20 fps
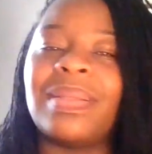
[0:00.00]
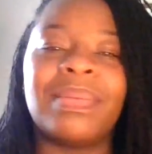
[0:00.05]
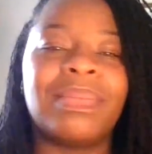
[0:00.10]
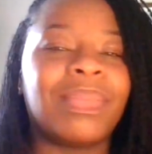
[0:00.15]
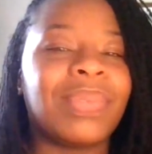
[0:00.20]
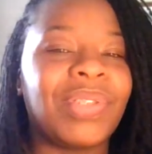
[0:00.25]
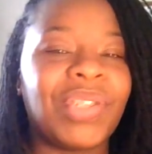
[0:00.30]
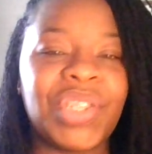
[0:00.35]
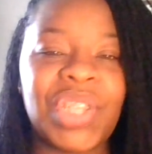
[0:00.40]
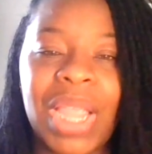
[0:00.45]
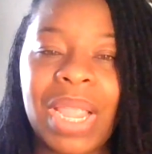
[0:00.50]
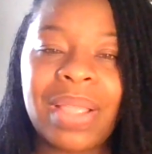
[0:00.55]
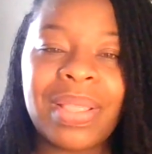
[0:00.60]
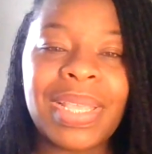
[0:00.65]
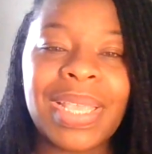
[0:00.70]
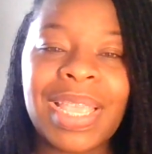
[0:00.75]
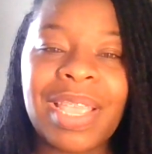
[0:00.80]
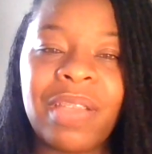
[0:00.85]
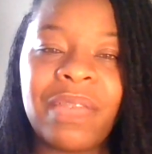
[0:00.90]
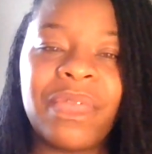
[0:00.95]
Share
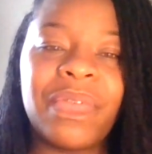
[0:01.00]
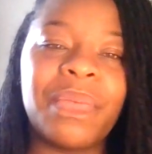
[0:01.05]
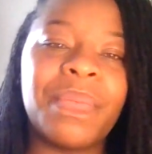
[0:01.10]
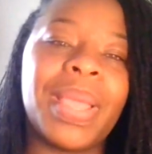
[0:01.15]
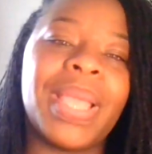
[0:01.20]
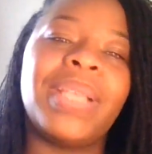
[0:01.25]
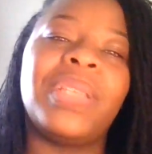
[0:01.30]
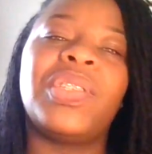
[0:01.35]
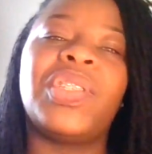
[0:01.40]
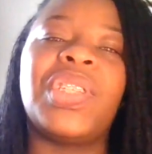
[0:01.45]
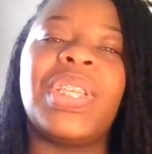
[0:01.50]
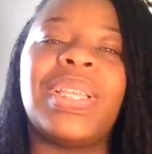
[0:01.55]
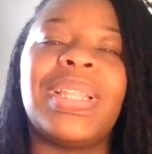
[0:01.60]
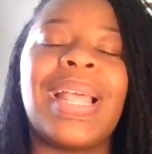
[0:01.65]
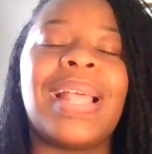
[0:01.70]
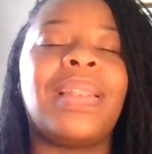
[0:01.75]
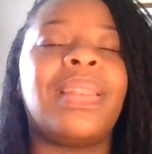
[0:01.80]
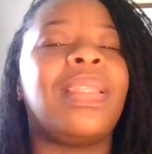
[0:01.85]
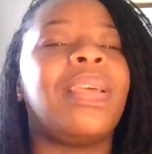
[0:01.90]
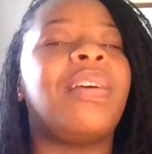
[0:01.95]
the information. I
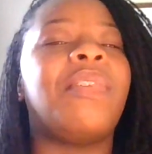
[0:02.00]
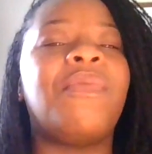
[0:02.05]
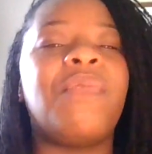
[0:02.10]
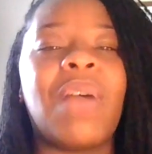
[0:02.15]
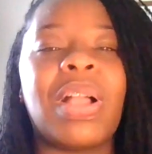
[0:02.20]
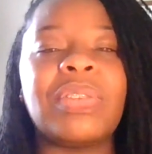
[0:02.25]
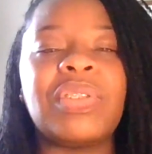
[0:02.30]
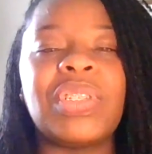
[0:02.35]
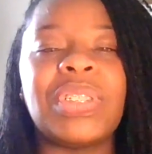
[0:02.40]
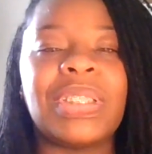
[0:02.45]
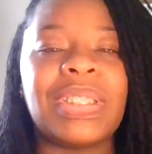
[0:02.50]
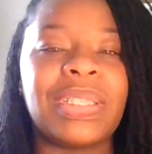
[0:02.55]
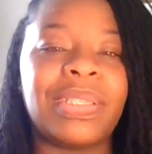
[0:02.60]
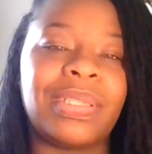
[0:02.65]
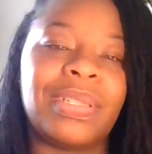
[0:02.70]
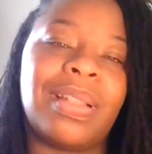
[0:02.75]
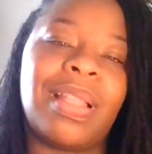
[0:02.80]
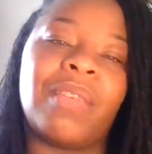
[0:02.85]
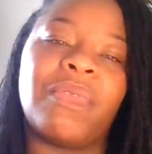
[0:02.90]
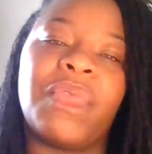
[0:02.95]
love watching
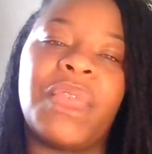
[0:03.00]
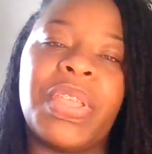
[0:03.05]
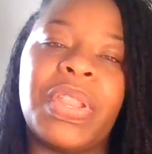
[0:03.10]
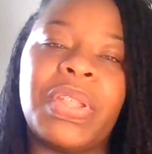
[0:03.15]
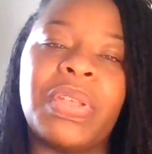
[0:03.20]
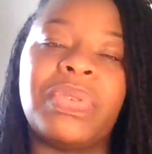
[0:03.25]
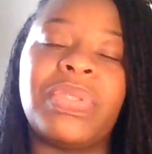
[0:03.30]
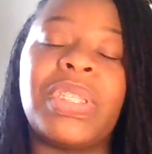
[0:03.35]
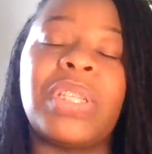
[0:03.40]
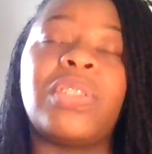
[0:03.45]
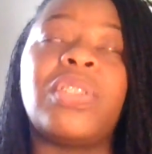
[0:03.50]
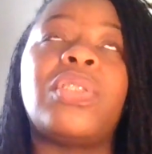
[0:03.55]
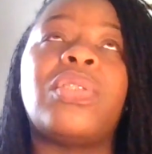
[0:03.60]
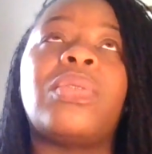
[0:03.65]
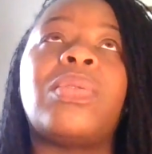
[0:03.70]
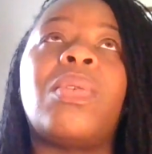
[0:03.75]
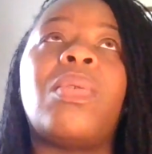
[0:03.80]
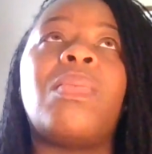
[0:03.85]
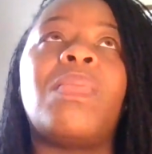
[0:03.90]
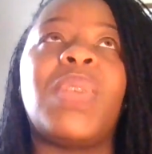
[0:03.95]
Sisterlock videos. There's
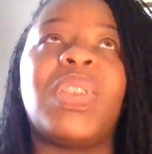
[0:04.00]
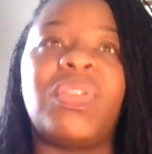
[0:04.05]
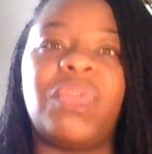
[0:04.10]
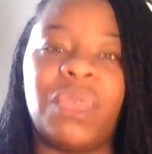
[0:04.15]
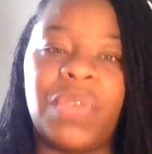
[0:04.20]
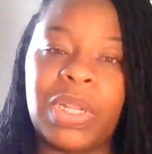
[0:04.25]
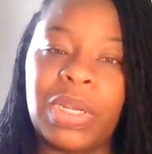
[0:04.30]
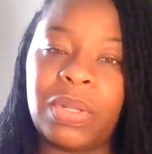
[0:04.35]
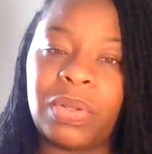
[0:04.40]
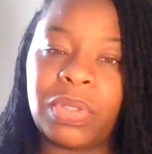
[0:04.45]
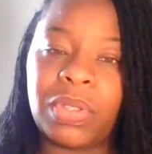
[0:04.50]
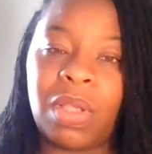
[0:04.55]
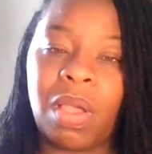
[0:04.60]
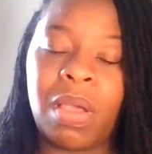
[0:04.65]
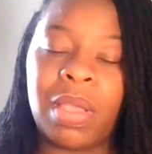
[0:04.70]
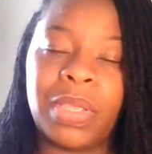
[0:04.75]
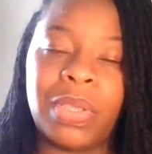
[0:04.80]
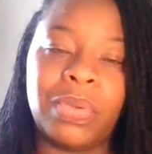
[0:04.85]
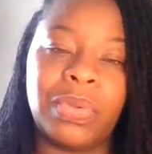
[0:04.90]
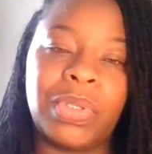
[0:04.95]
so much videos
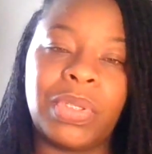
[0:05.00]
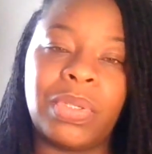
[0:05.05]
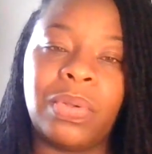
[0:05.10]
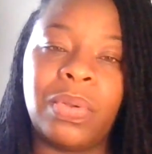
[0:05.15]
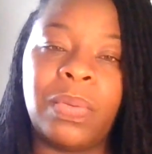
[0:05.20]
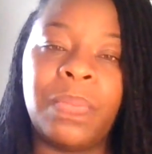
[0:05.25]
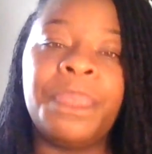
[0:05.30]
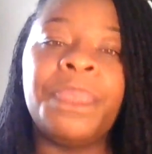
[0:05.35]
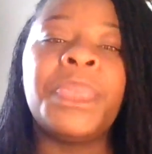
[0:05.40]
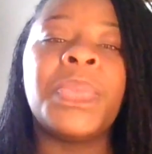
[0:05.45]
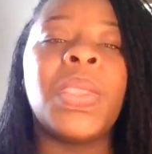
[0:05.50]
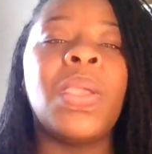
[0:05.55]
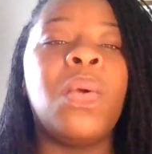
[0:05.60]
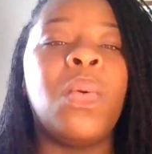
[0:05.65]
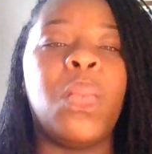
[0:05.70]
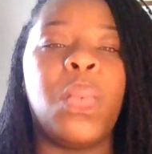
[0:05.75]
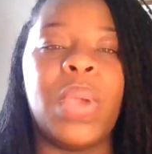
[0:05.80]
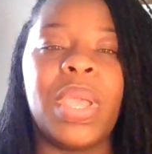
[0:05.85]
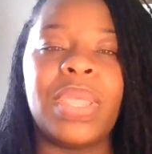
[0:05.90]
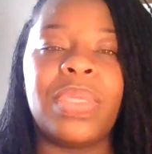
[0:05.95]
on YouTube
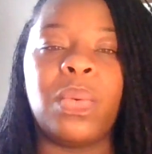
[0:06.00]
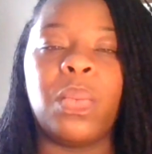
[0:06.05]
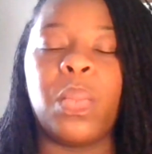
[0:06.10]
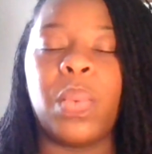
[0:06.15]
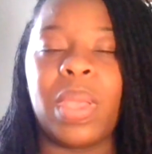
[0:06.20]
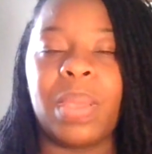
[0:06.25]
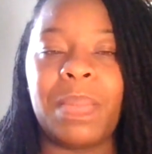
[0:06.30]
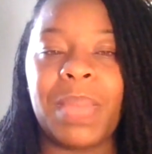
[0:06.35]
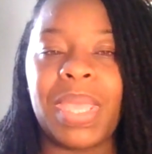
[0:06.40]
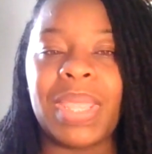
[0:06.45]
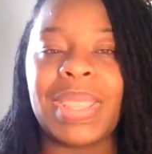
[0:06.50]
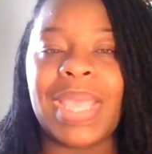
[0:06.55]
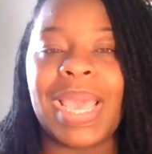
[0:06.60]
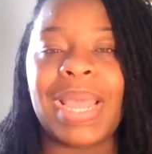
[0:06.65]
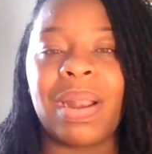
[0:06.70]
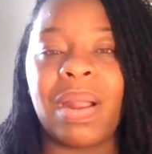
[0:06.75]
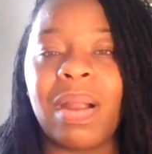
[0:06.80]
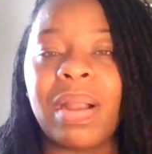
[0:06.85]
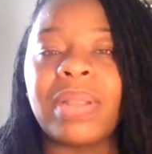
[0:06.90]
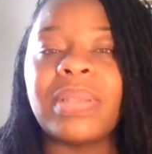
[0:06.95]
with women that
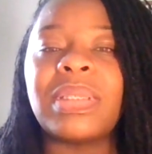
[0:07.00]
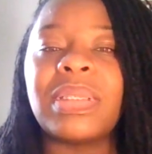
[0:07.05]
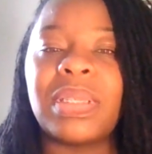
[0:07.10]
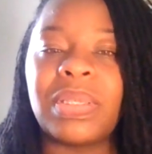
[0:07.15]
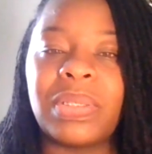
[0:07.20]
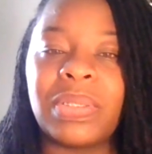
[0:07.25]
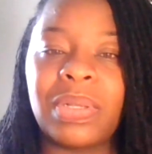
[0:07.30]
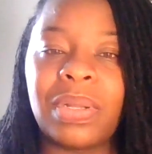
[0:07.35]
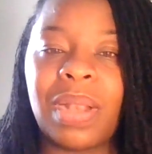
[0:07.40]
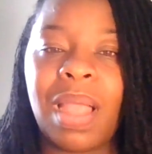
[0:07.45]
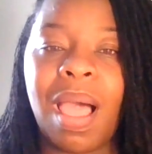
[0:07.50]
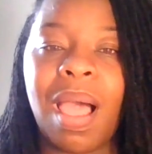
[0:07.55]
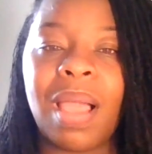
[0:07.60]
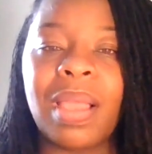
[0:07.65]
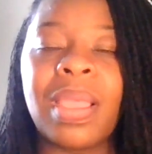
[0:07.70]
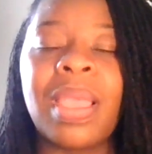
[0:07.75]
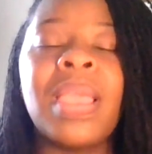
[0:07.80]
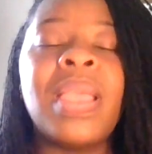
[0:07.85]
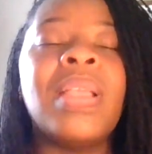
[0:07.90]
are Sisterlock.